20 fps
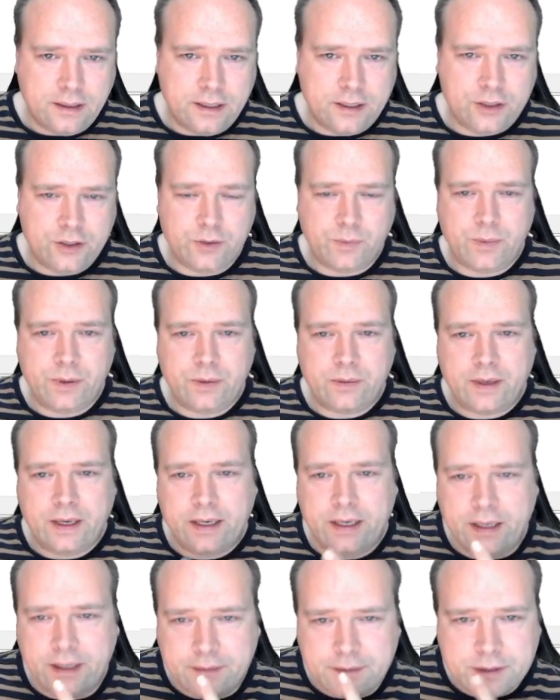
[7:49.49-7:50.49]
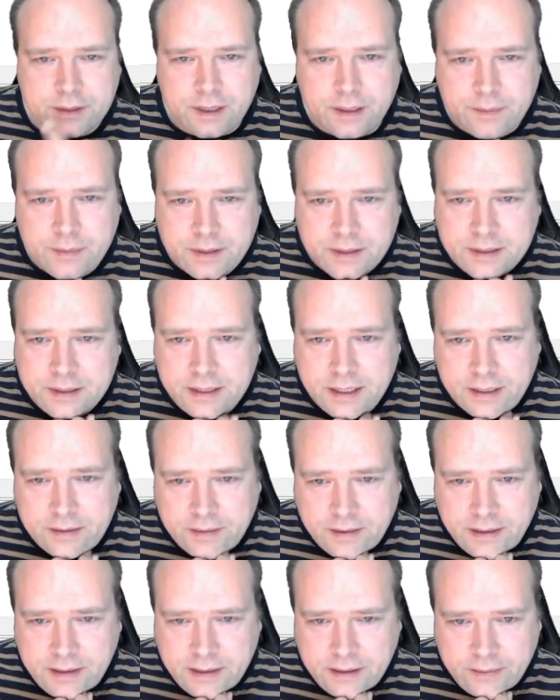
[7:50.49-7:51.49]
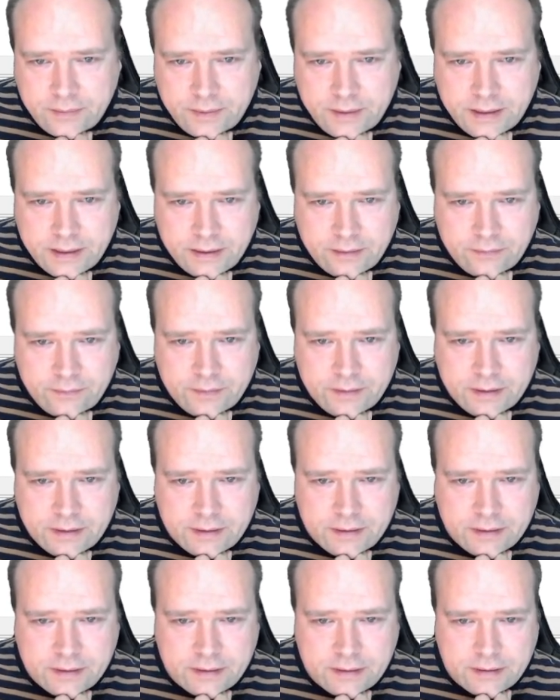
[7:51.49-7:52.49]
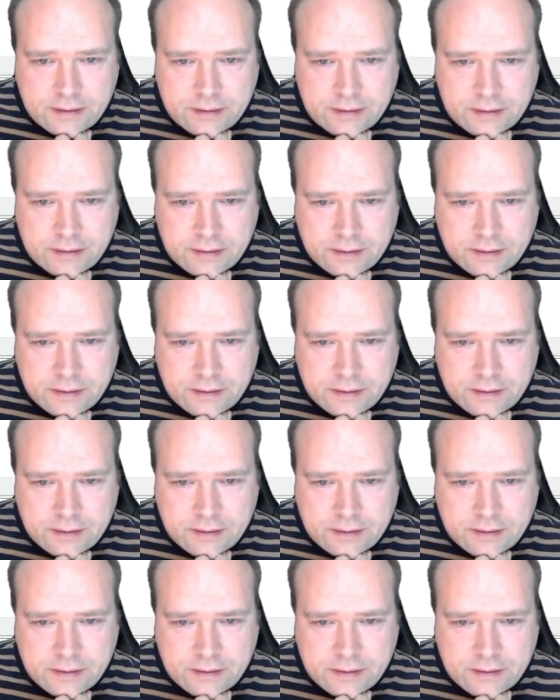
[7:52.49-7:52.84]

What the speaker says: It should be right here. So let me just check right here. We have it.